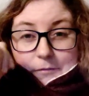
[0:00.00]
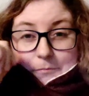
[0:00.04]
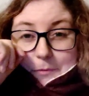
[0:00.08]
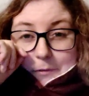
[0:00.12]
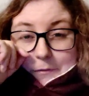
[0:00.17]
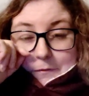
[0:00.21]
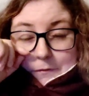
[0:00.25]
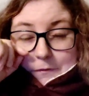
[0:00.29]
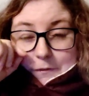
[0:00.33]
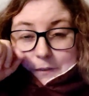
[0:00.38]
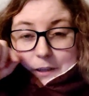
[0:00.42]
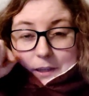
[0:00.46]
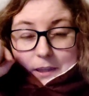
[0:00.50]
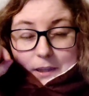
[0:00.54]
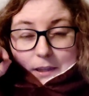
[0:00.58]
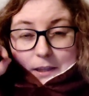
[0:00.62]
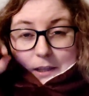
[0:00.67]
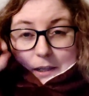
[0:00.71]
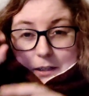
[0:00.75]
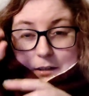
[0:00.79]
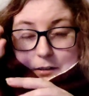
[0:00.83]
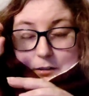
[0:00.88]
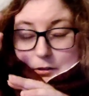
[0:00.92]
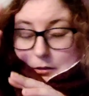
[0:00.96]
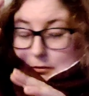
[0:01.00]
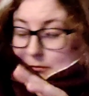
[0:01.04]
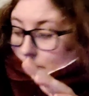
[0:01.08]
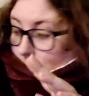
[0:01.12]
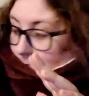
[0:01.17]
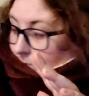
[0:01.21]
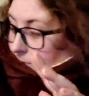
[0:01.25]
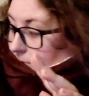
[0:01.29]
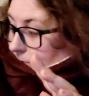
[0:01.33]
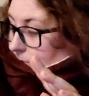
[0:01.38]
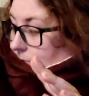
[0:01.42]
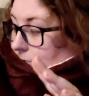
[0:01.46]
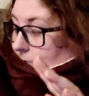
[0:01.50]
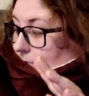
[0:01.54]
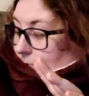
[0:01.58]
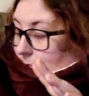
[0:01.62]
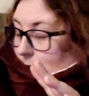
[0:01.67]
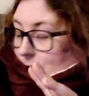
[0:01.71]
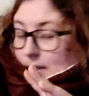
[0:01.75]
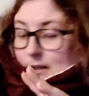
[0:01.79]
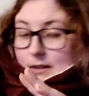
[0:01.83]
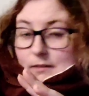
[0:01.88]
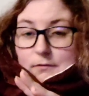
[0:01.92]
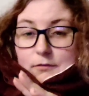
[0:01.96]
I've been feeling,
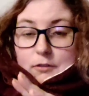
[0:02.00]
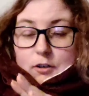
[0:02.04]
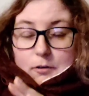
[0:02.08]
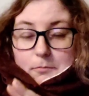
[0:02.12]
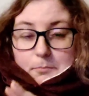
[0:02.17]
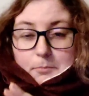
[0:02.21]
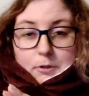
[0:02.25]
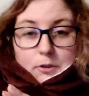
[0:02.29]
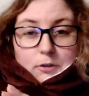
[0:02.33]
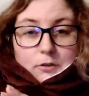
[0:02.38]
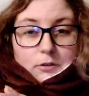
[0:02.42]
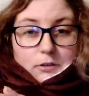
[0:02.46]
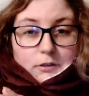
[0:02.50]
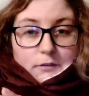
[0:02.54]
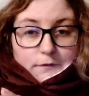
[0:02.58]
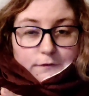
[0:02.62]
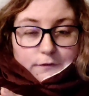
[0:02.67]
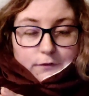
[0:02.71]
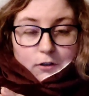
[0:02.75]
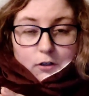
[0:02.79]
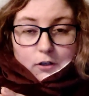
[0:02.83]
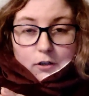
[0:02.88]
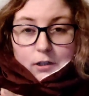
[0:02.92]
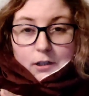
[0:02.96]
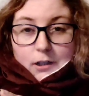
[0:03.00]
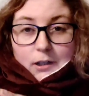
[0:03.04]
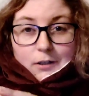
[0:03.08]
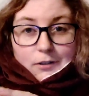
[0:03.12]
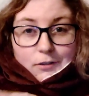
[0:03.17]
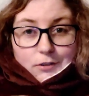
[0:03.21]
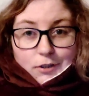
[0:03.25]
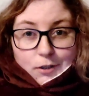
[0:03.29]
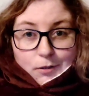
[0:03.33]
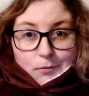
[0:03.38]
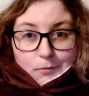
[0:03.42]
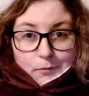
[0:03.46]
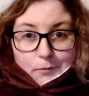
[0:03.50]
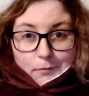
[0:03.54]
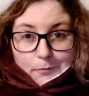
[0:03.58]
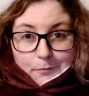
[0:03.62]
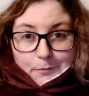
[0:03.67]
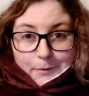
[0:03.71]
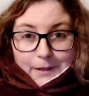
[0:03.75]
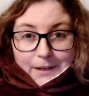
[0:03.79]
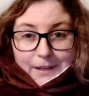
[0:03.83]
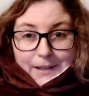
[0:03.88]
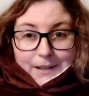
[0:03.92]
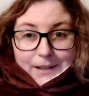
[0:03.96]
I've got books falling on top
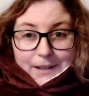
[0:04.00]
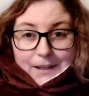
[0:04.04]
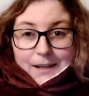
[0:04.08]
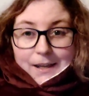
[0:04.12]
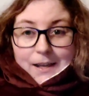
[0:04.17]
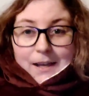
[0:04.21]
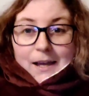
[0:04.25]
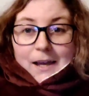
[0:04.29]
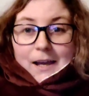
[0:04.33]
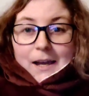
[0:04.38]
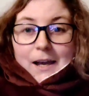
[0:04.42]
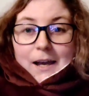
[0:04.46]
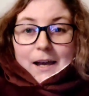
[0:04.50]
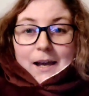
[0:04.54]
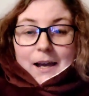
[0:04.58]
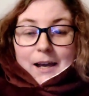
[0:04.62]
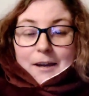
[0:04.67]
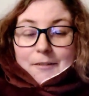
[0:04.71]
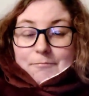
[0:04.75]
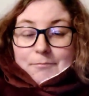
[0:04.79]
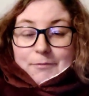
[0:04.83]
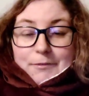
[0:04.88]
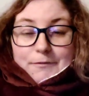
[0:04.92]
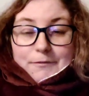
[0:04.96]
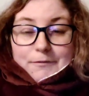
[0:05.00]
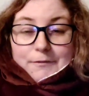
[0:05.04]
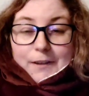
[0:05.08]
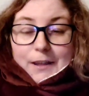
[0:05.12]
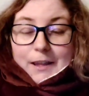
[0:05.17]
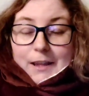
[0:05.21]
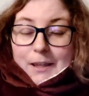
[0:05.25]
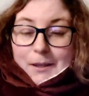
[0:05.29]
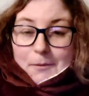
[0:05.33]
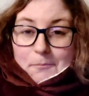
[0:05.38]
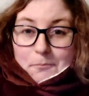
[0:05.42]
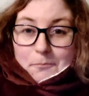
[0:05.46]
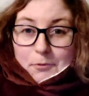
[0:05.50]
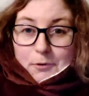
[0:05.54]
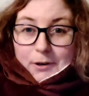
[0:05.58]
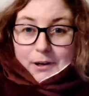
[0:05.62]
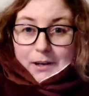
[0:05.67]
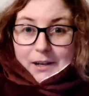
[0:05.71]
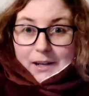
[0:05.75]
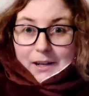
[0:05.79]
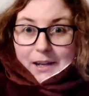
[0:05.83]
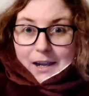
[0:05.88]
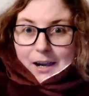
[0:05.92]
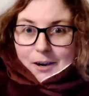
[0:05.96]
of me. I've been feeling
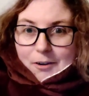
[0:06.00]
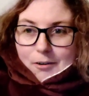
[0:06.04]
pretty